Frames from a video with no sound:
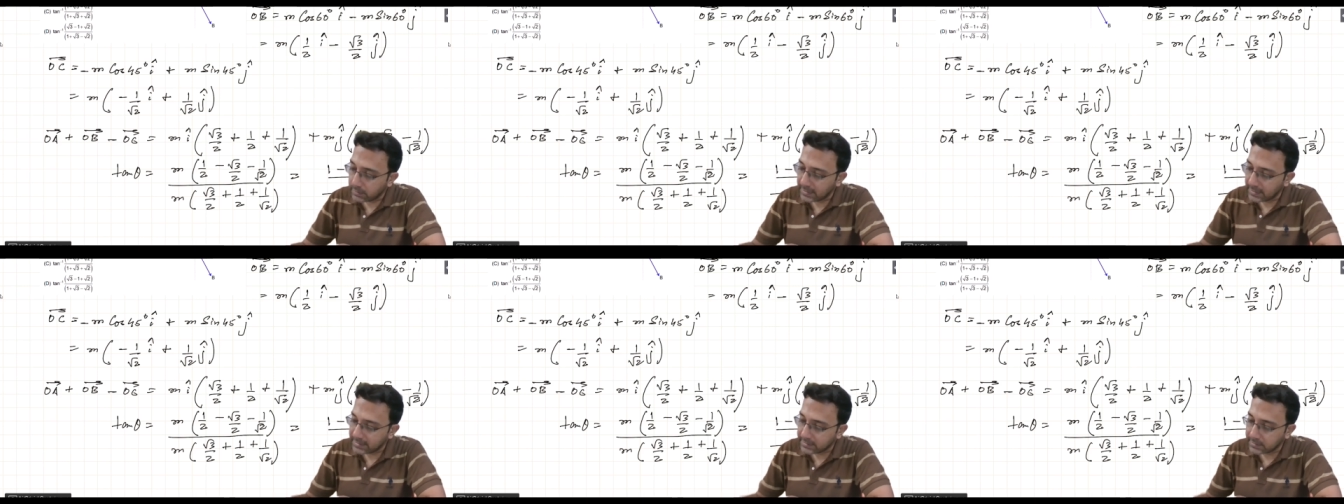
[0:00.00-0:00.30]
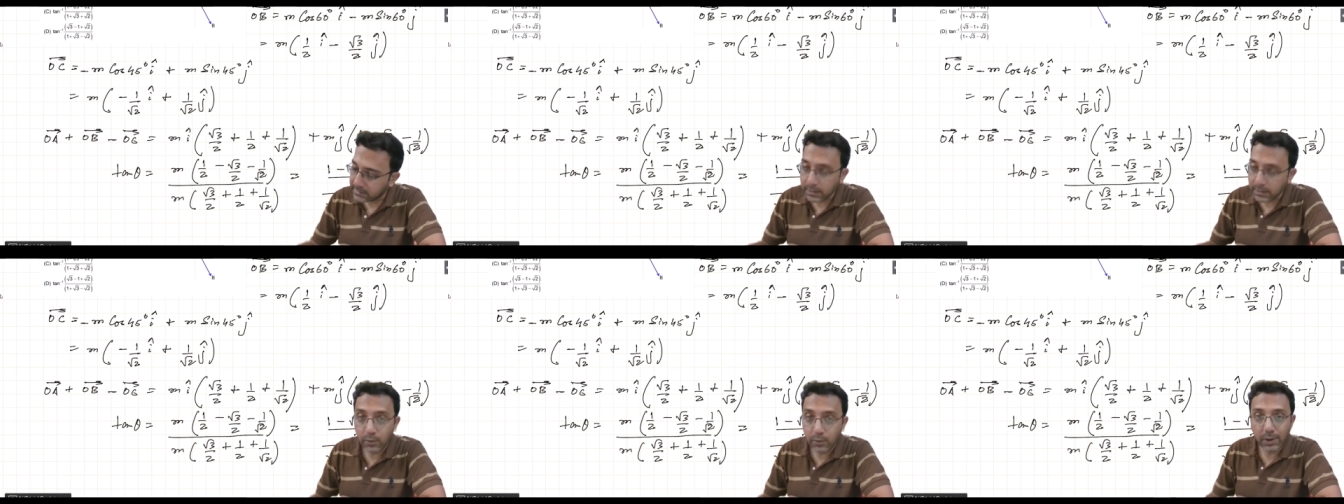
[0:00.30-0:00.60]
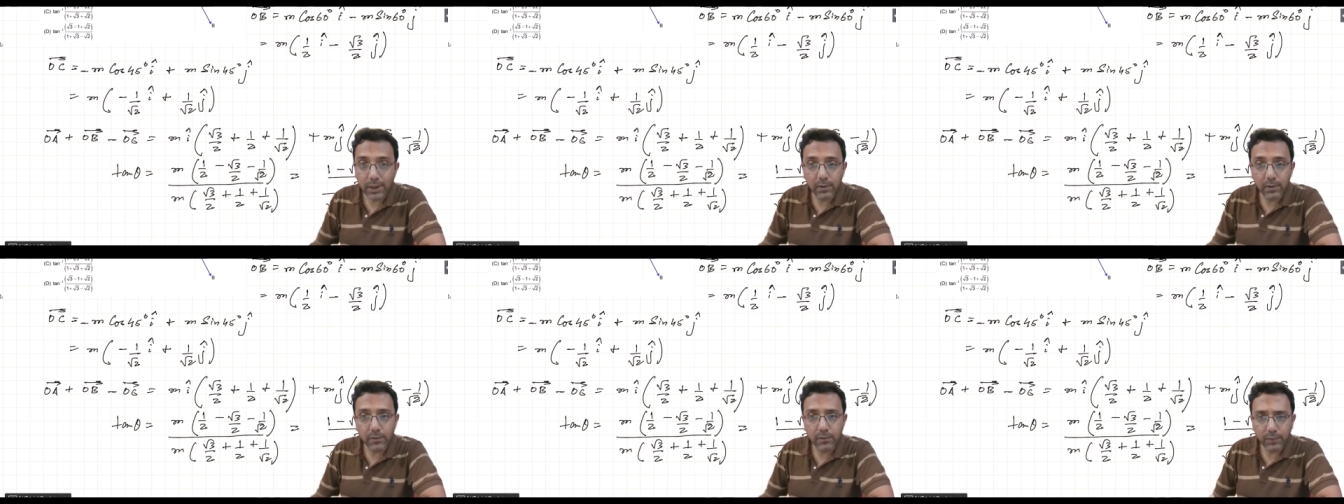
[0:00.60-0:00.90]
this you
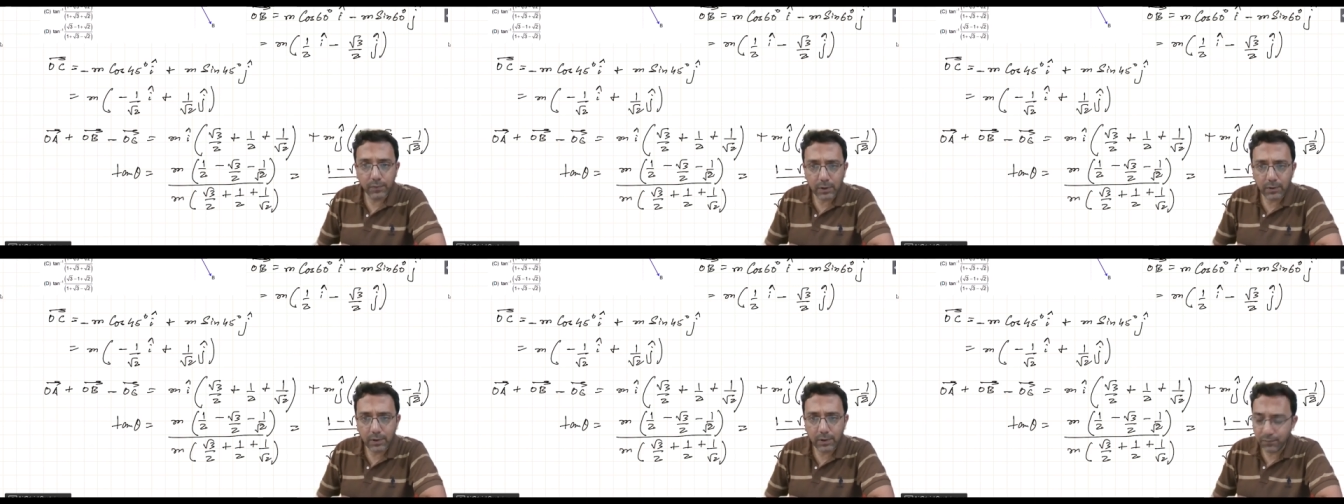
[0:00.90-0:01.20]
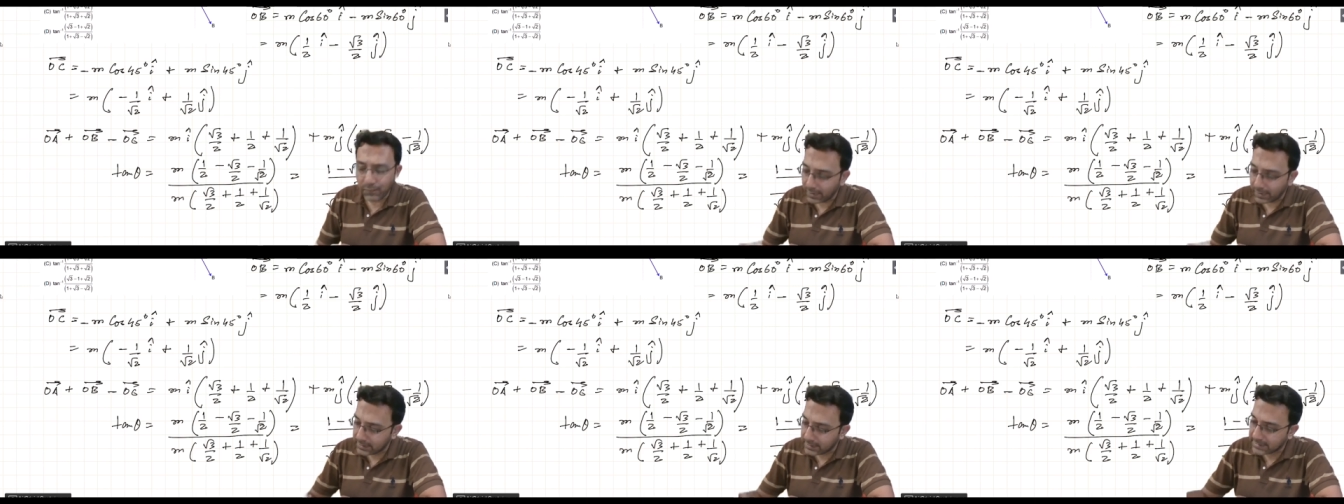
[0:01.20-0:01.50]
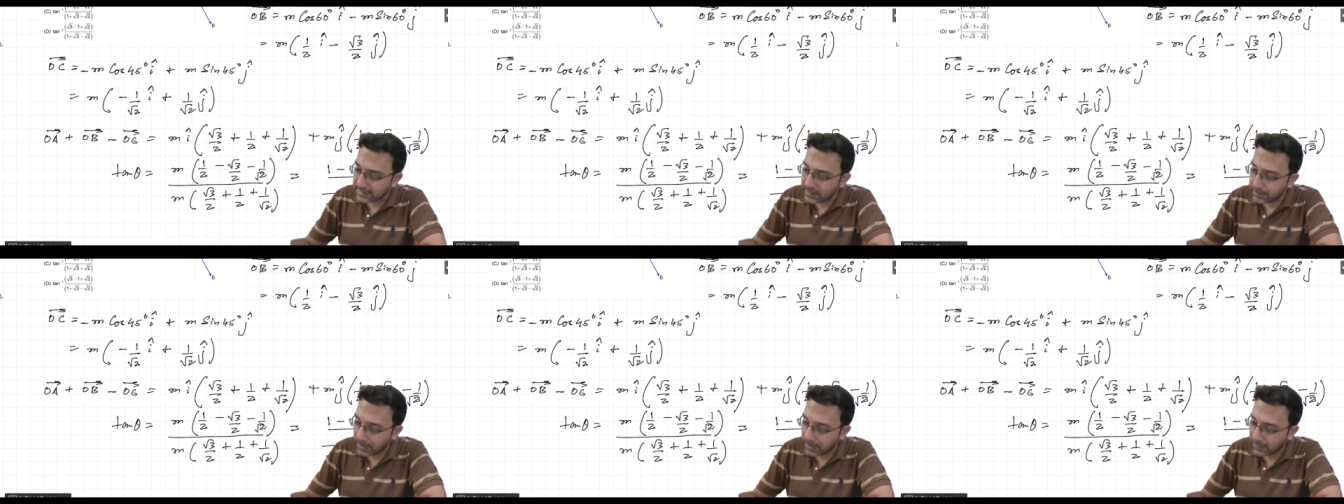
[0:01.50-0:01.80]
can further
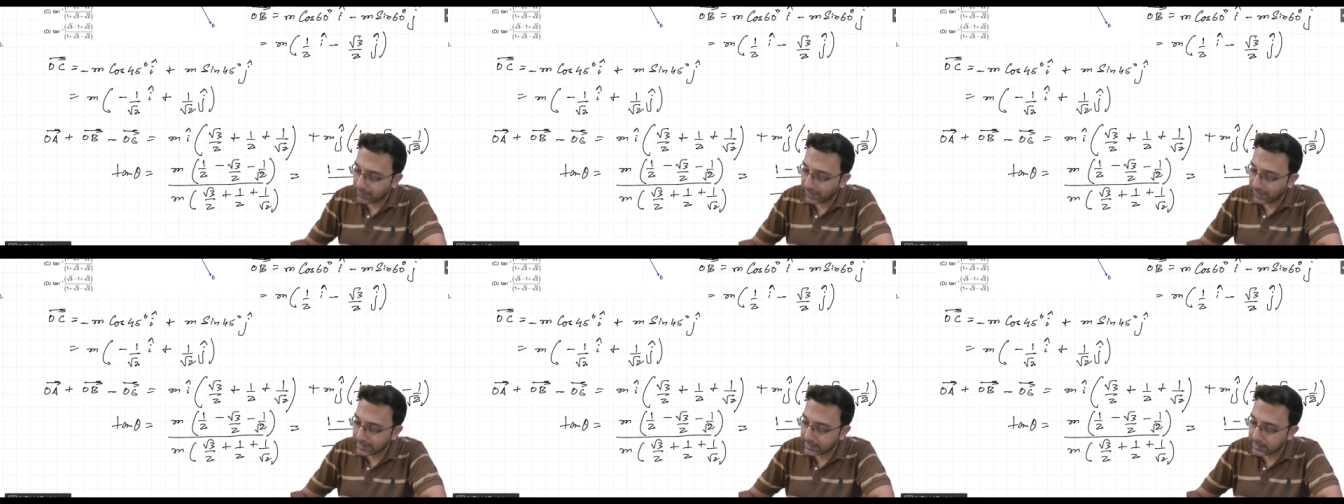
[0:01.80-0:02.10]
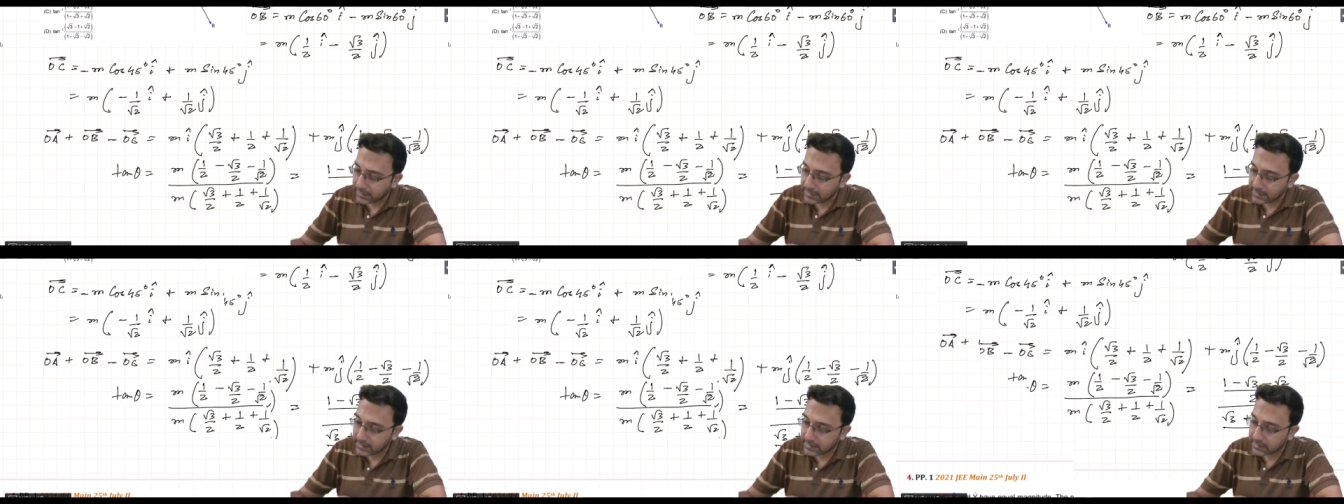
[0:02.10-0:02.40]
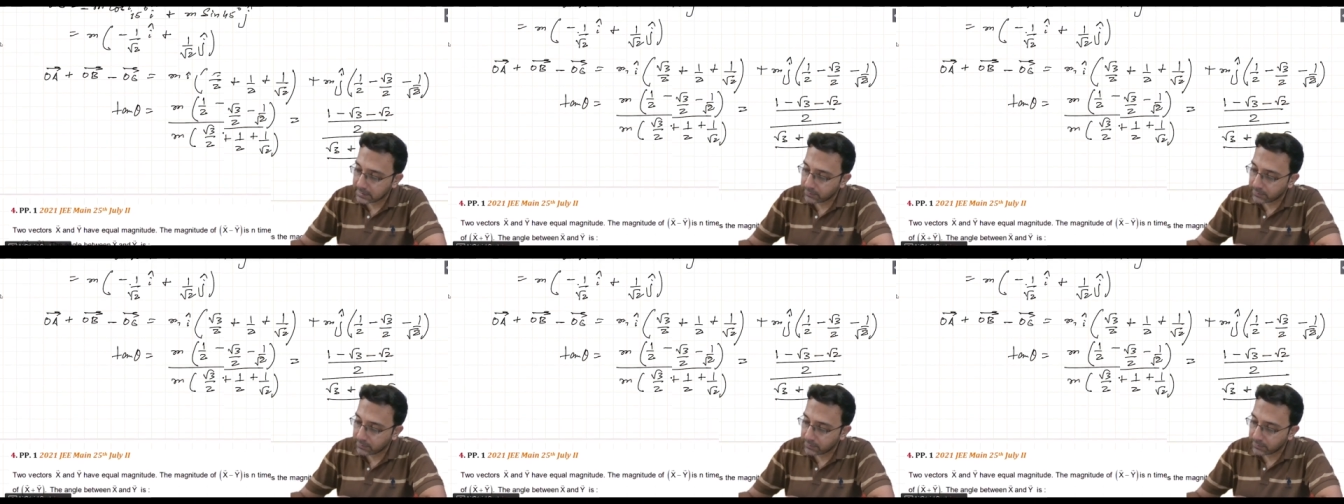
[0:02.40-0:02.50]
simplify this.